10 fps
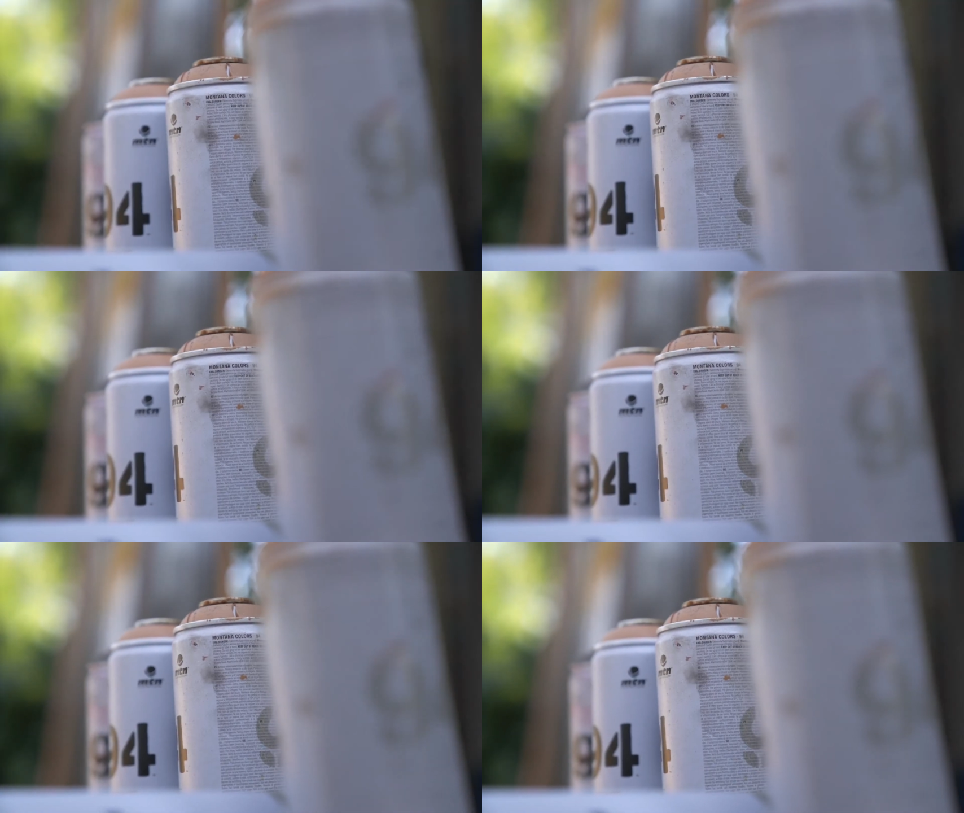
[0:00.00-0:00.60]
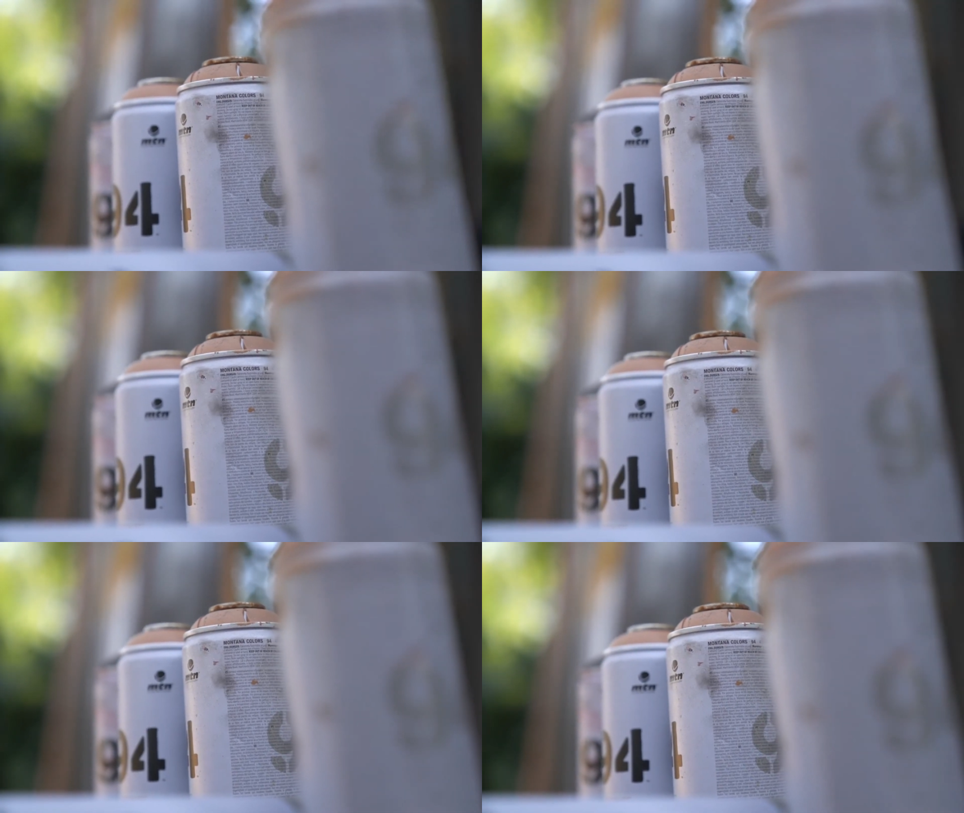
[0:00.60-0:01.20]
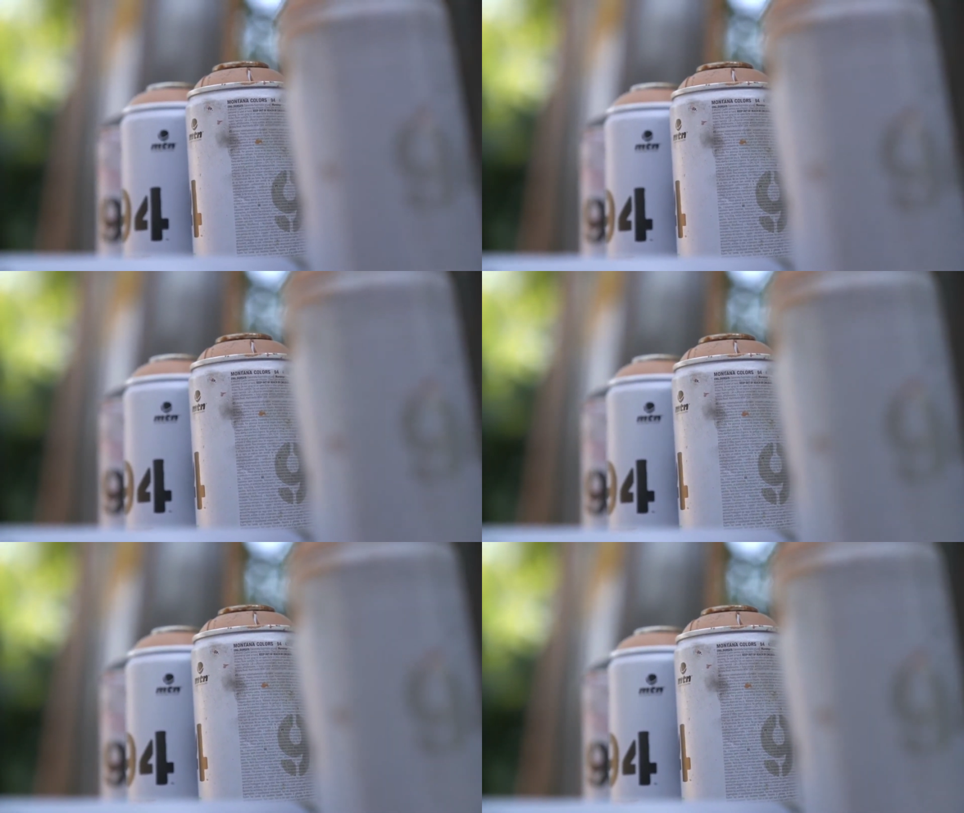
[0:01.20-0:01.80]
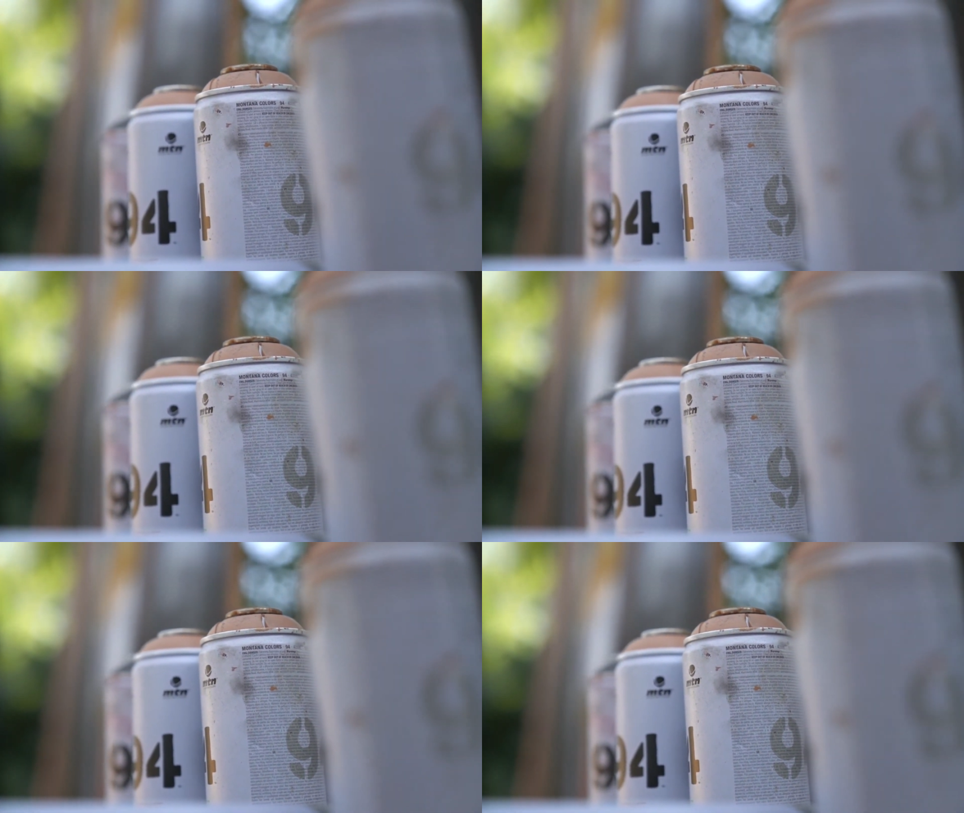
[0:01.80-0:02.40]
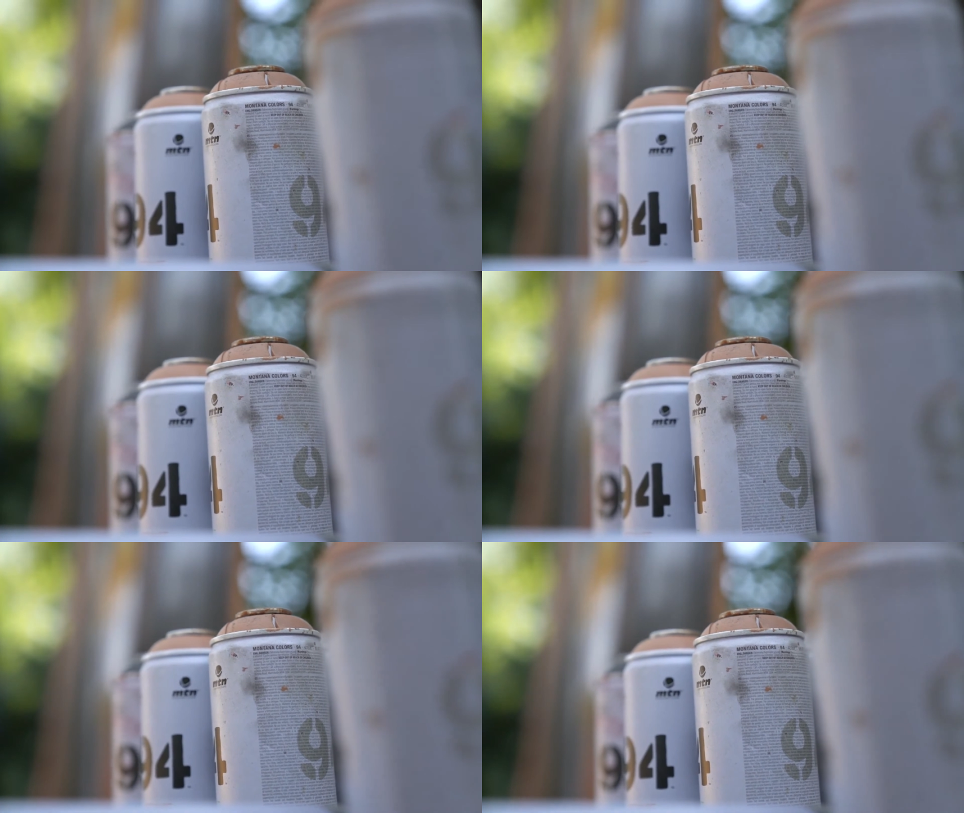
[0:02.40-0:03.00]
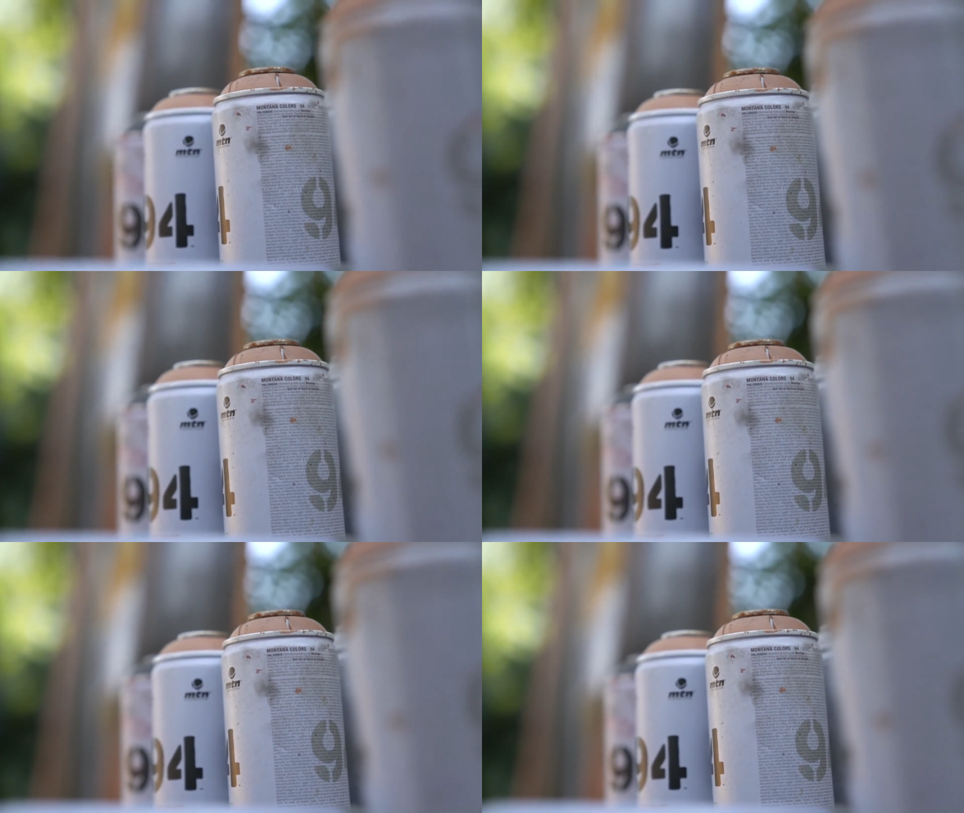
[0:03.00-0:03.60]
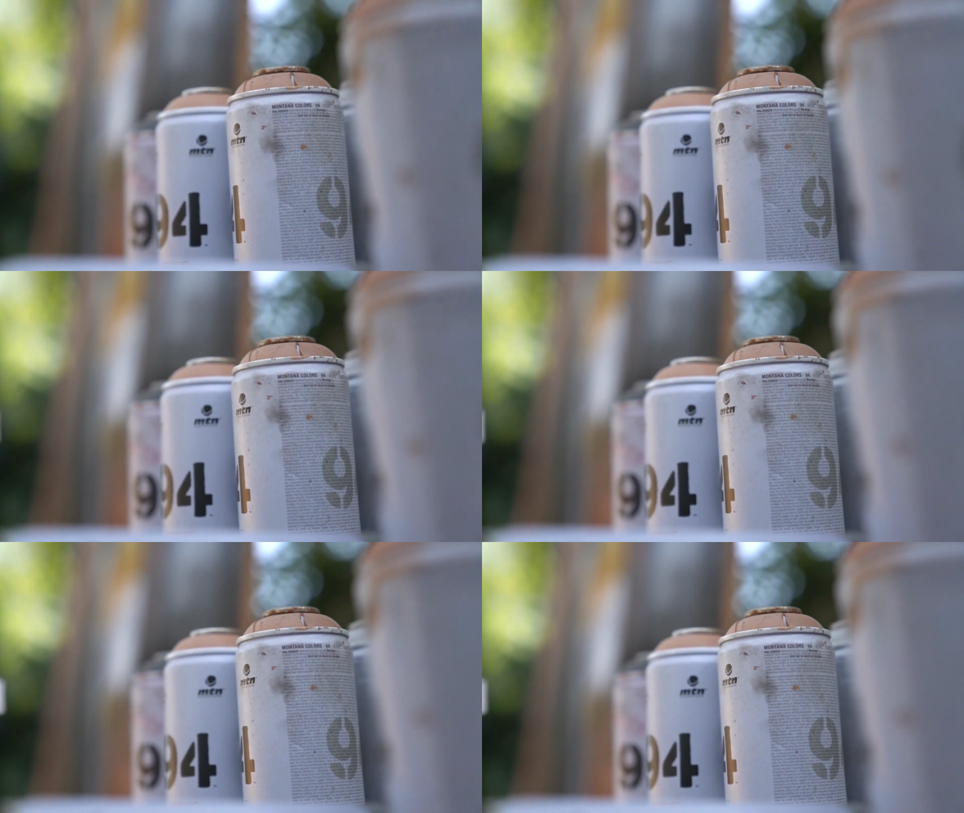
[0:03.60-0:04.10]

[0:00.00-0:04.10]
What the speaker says: No face is visible, so there are no lips to read.